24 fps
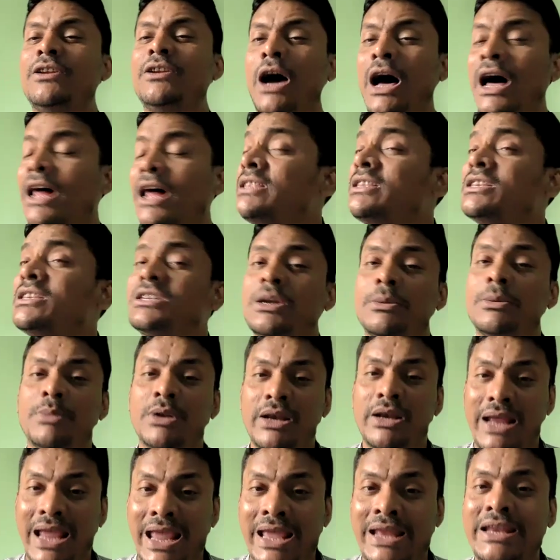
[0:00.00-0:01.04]
in unstable
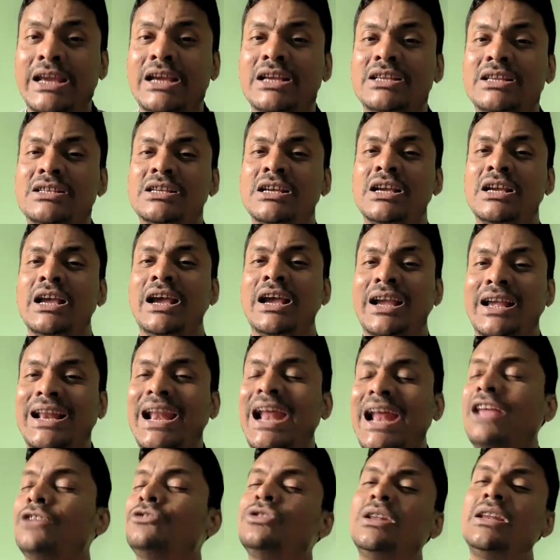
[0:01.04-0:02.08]
areas,
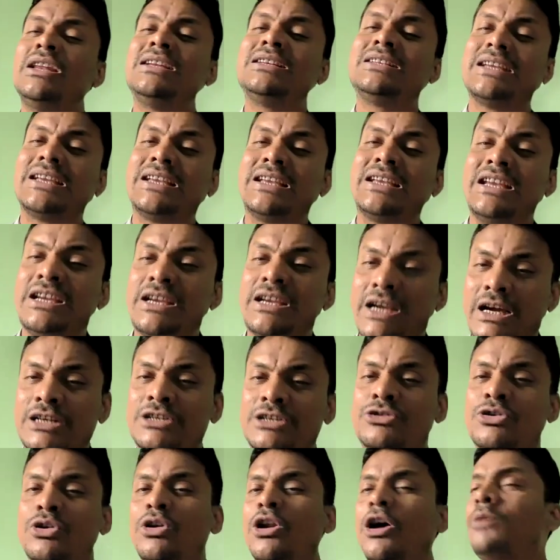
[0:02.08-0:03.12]
gradually taking
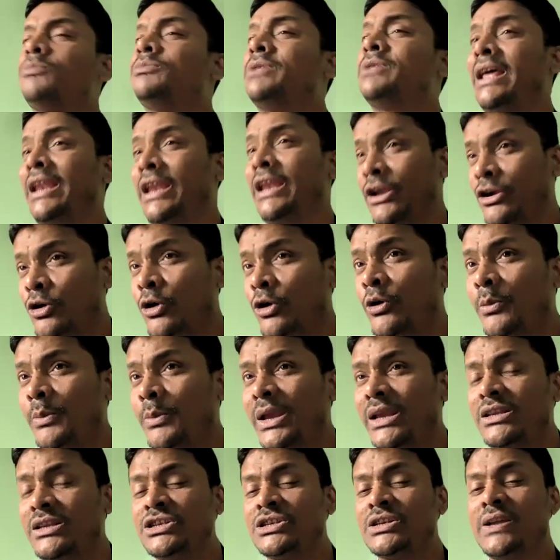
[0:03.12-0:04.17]
control of their
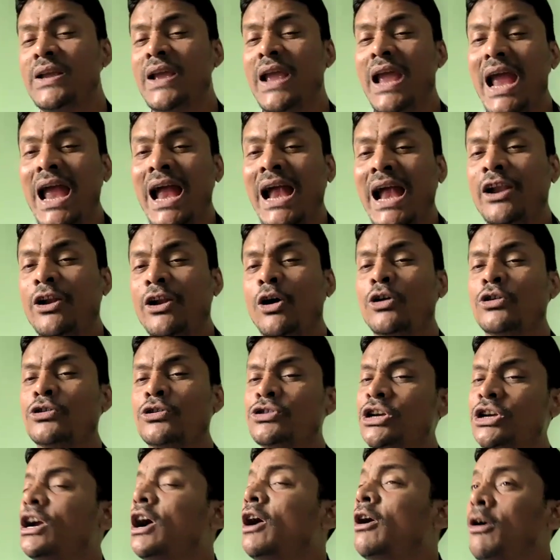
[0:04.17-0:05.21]
economies and
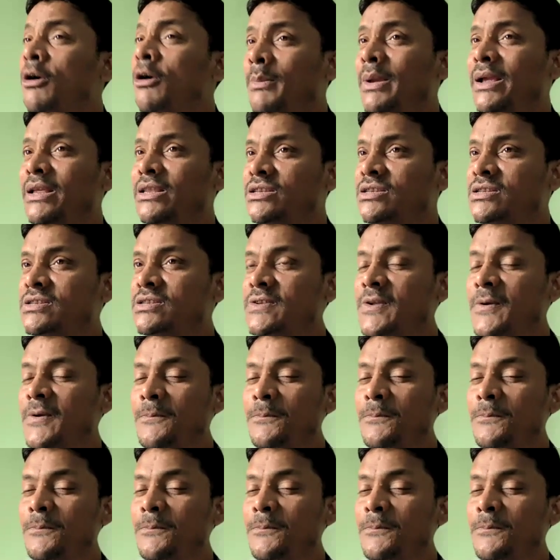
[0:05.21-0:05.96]
also governments.